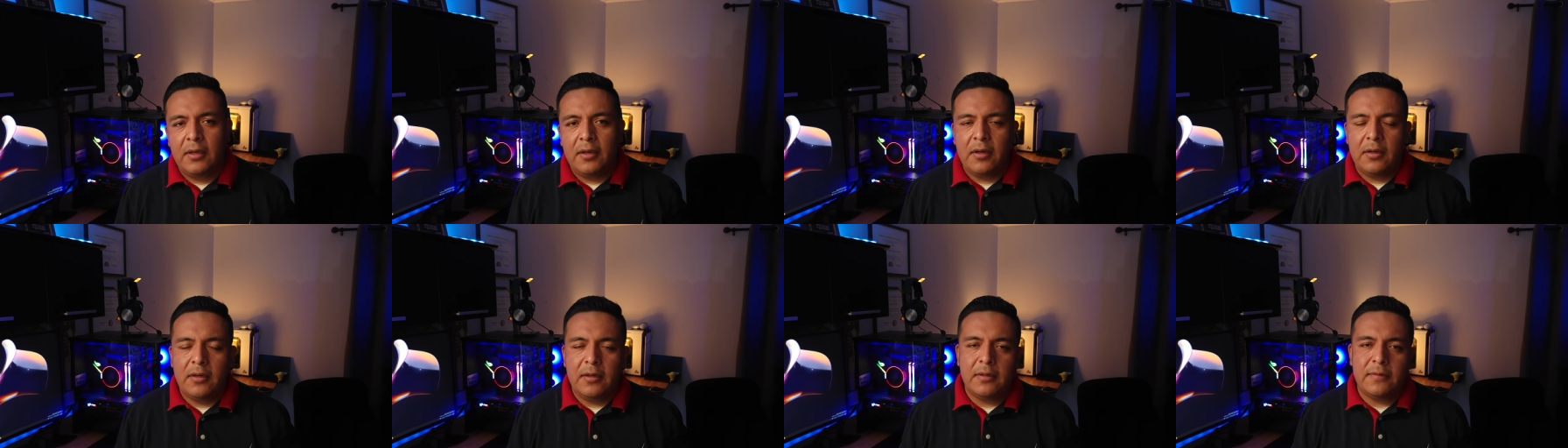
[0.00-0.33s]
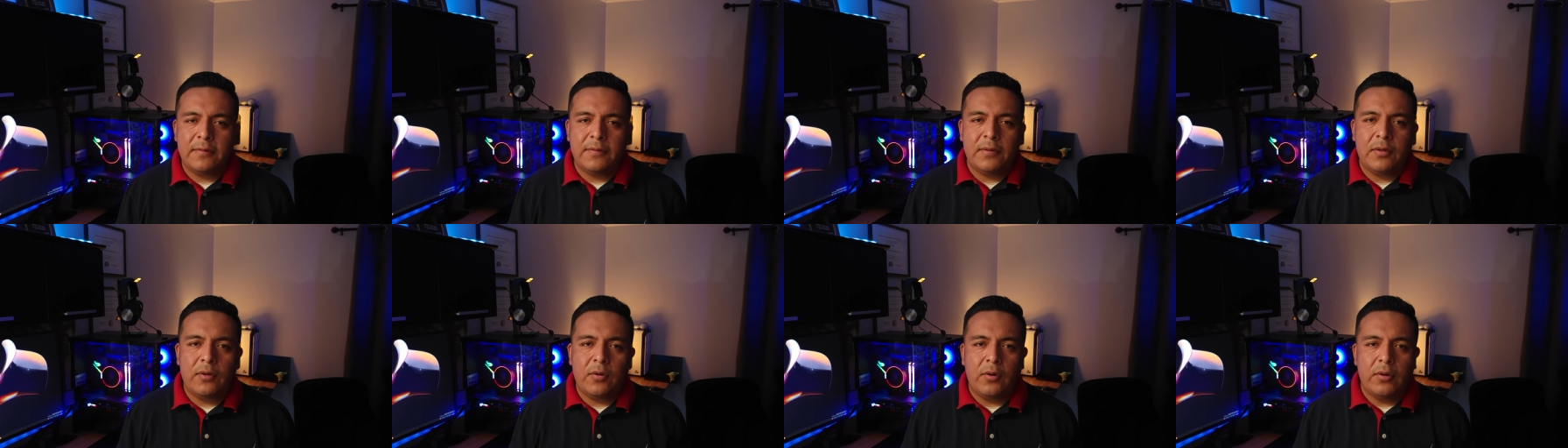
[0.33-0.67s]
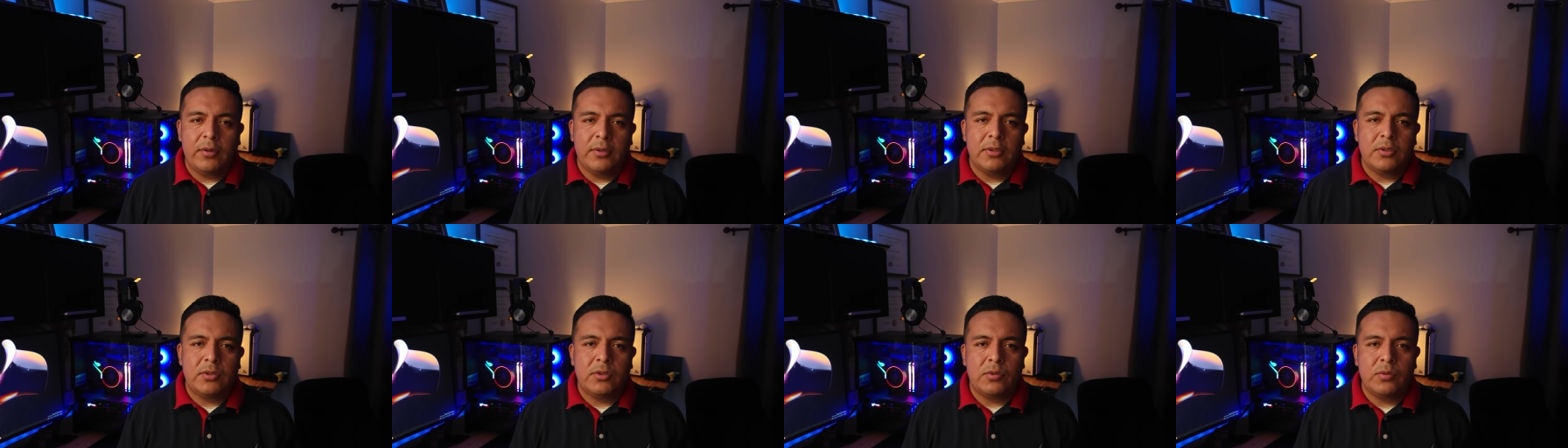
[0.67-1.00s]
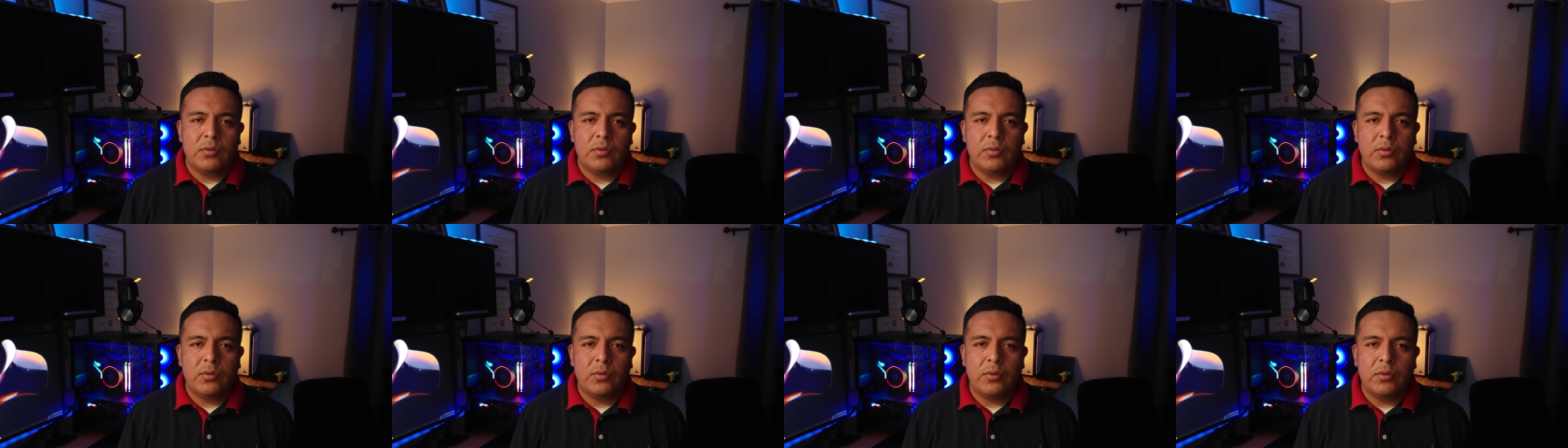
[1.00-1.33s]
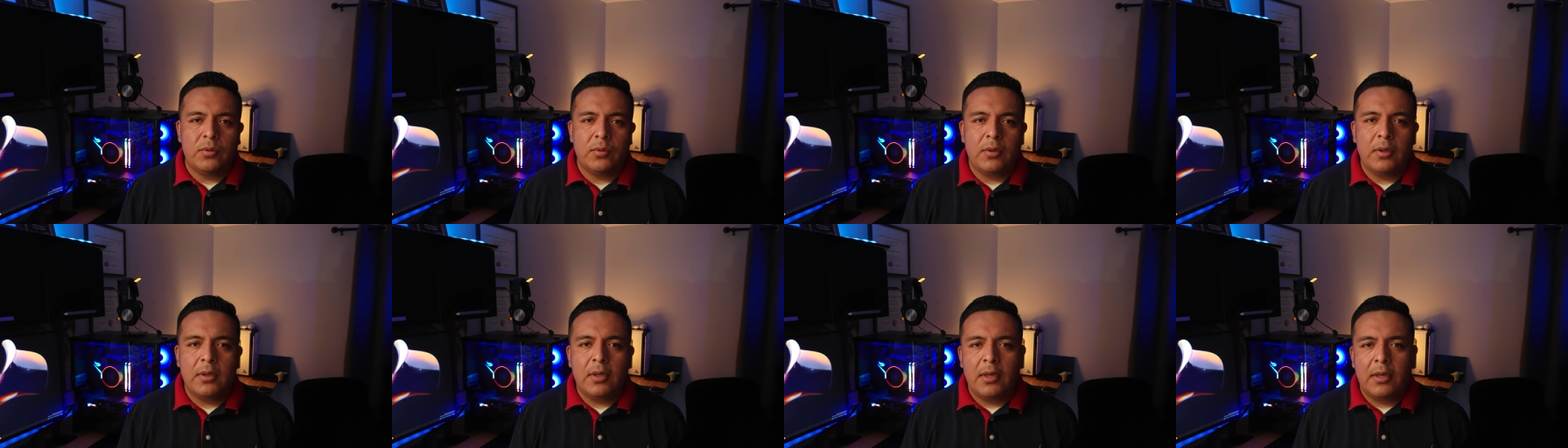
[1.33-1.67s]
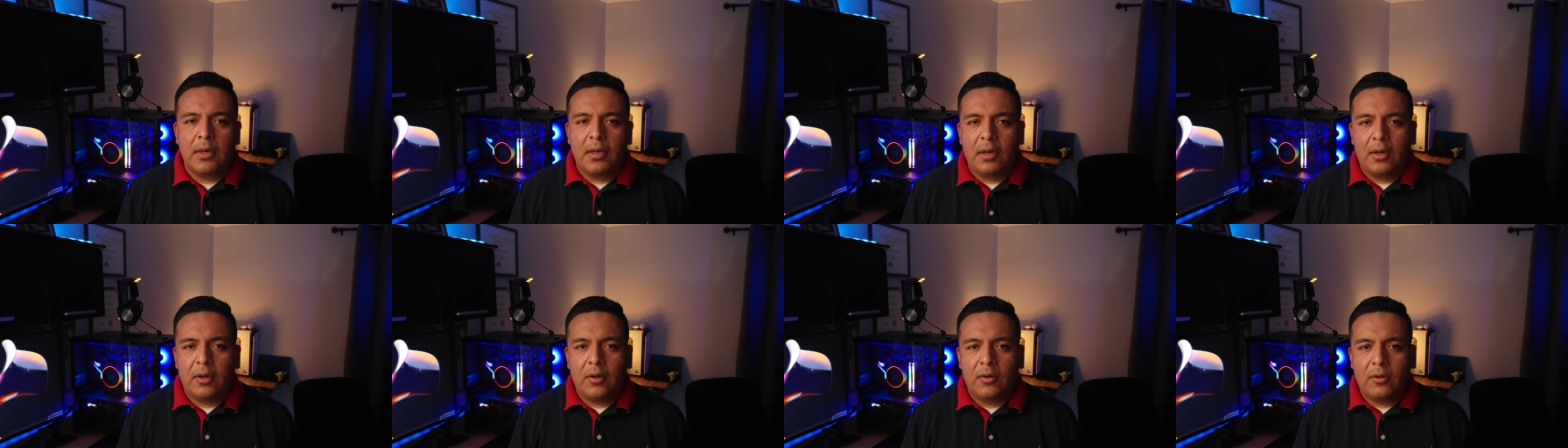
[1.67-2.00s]
of going to
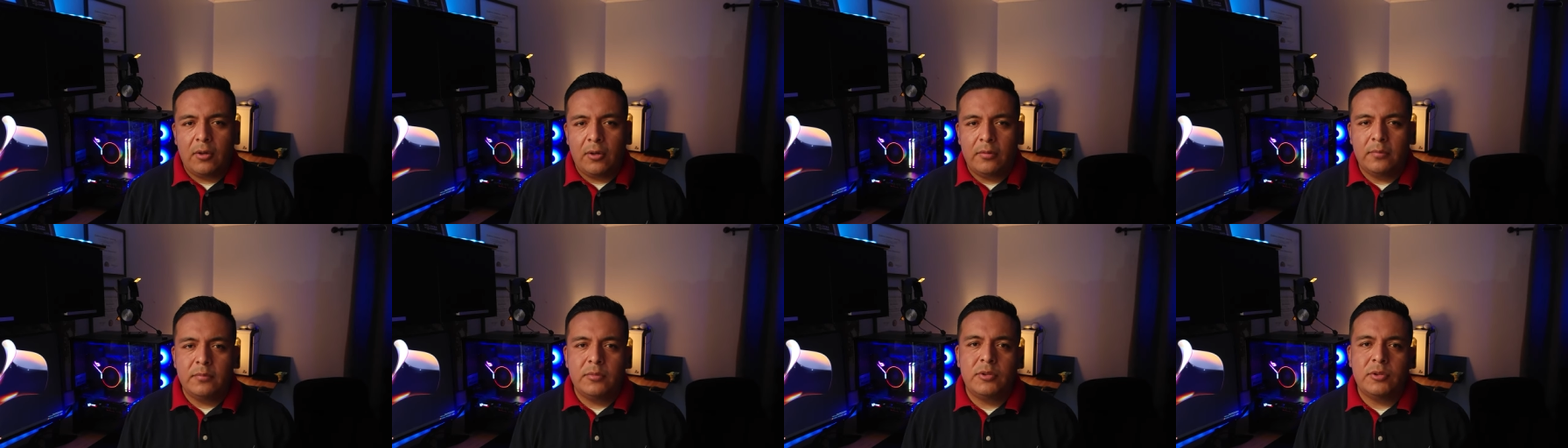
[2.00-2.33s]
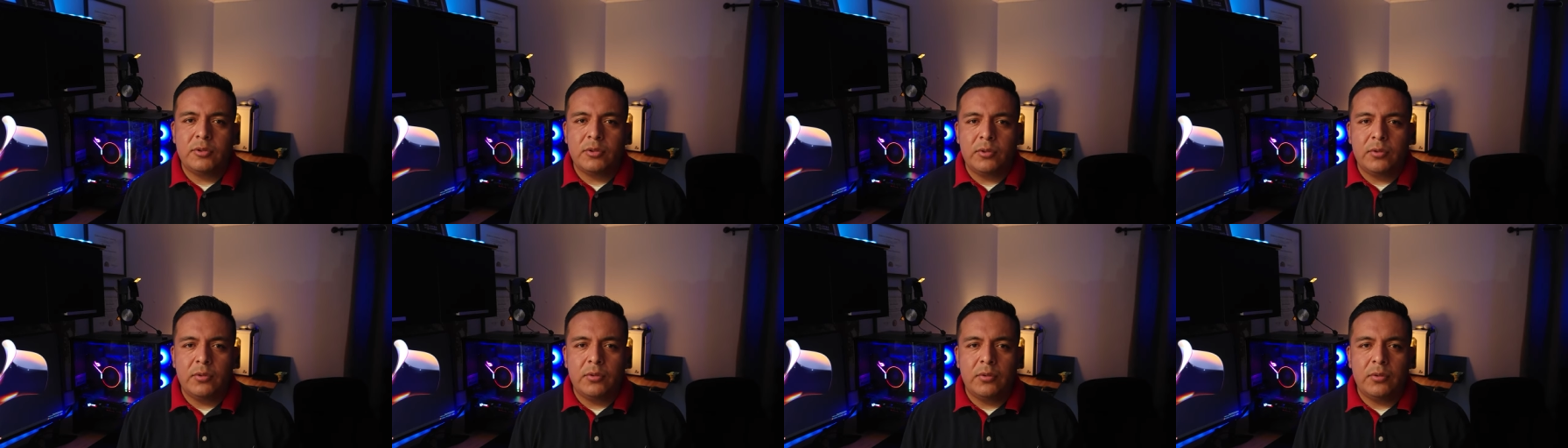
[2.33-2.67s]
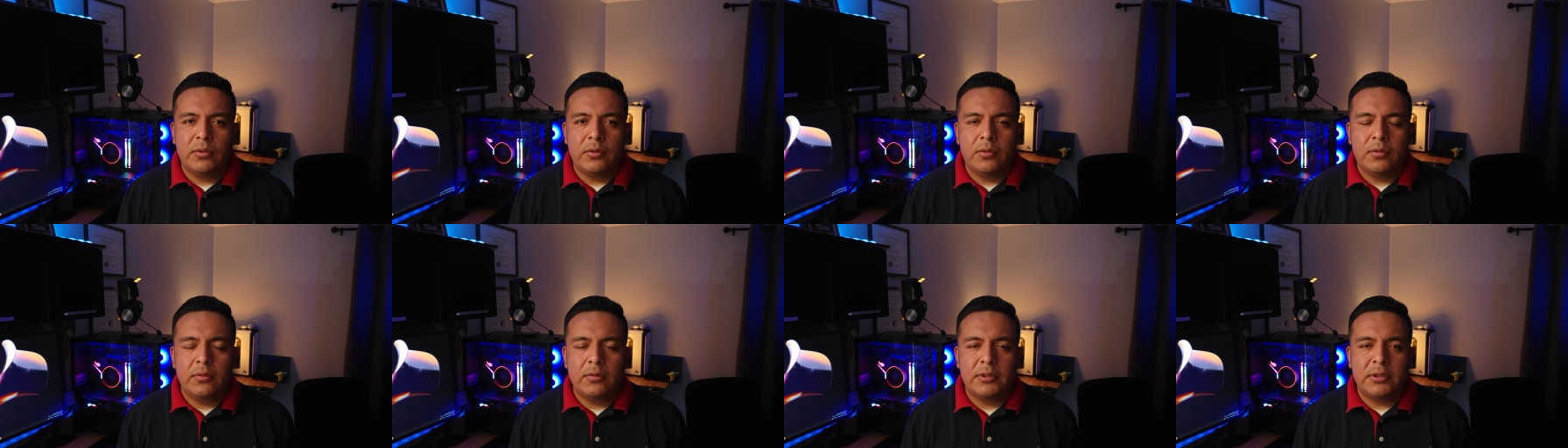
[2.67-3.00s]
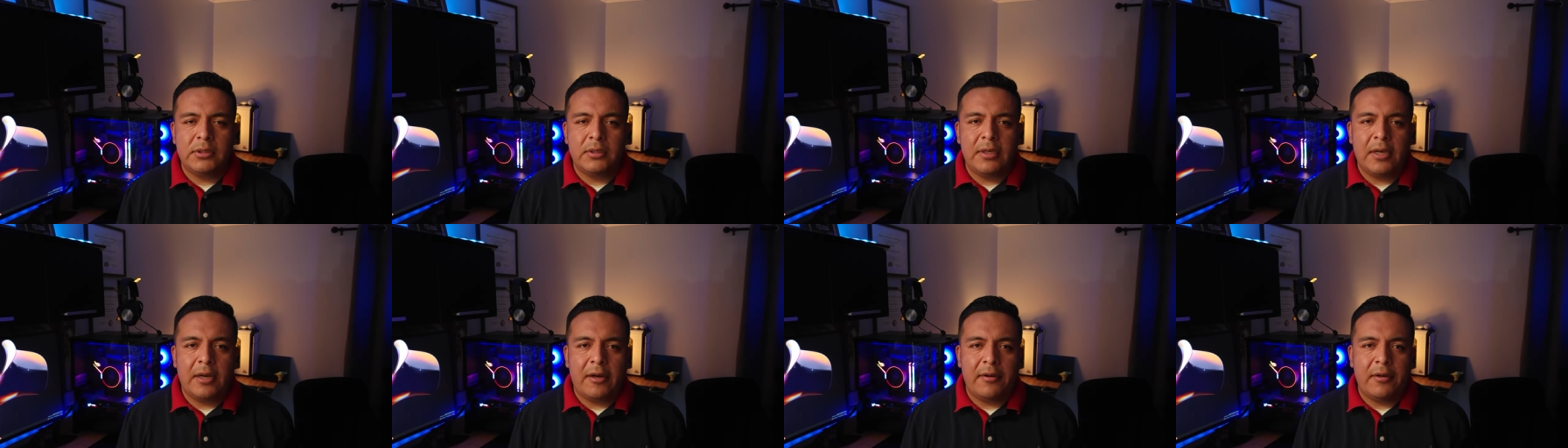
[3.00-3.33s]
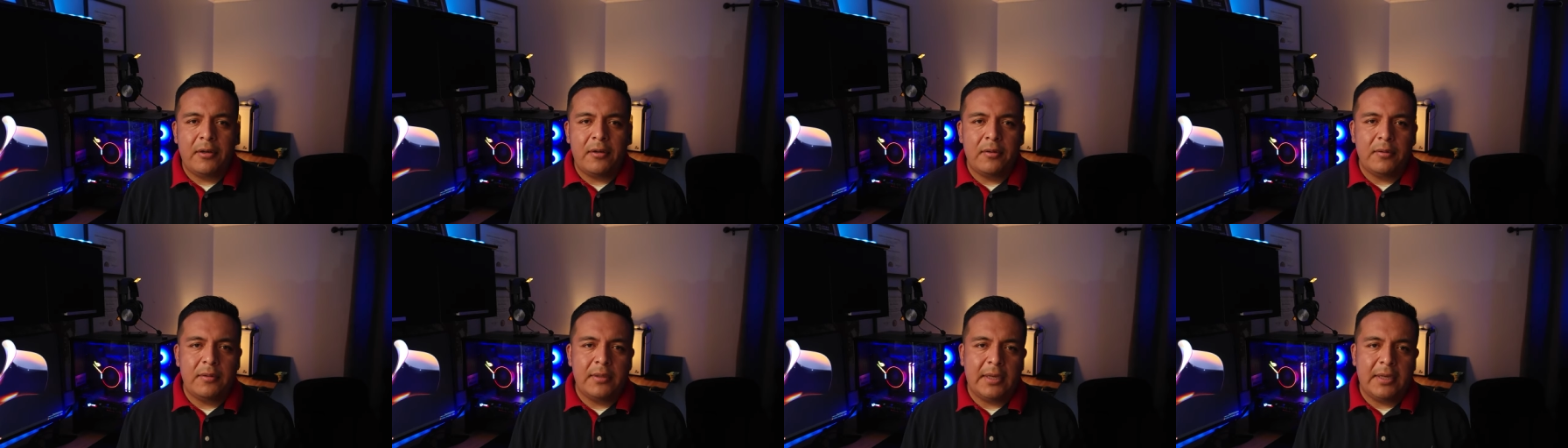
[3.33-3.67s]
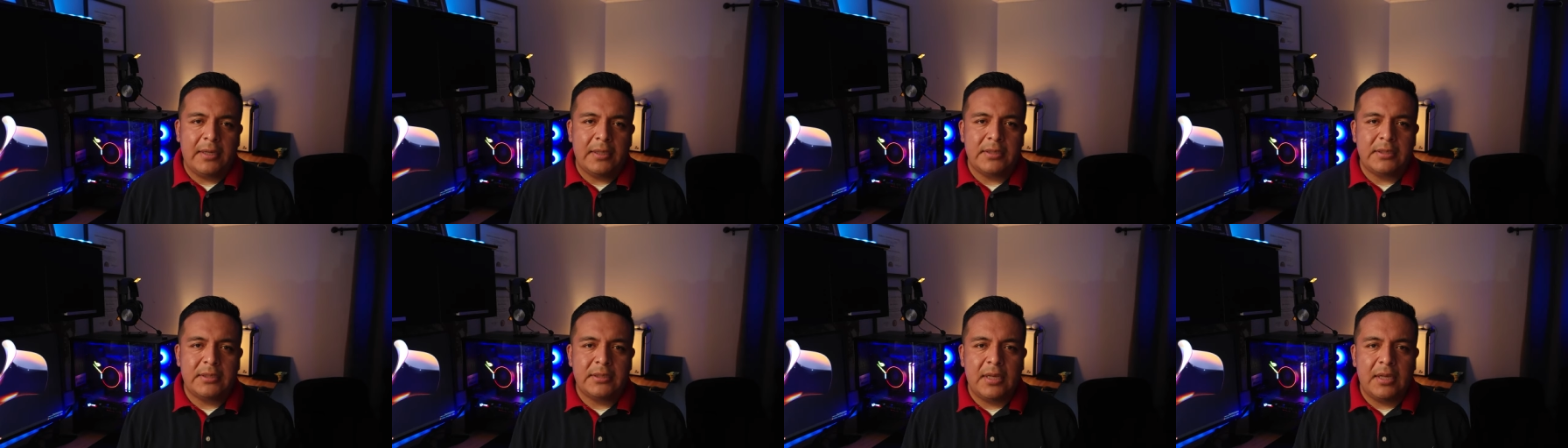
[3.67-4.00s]
a homeschool scenario like
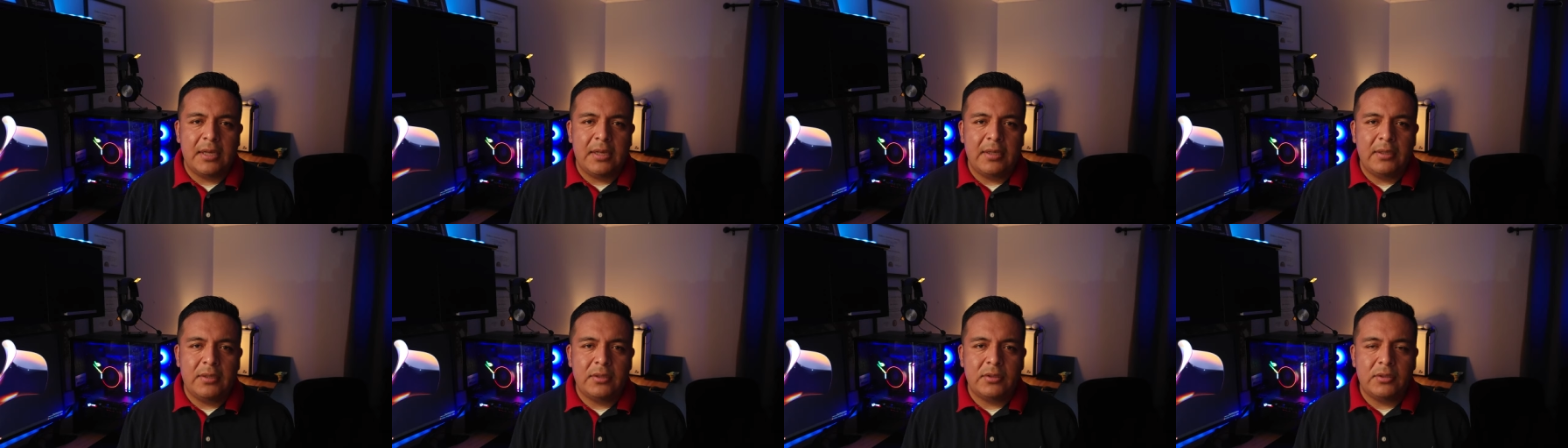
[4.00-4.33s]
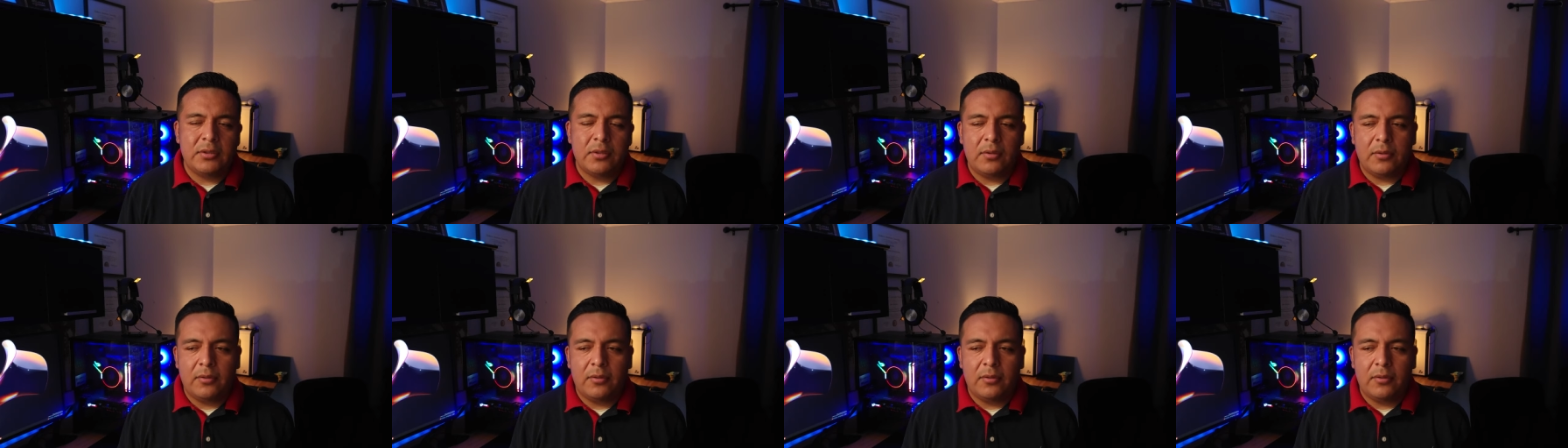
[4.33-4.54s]
Acellus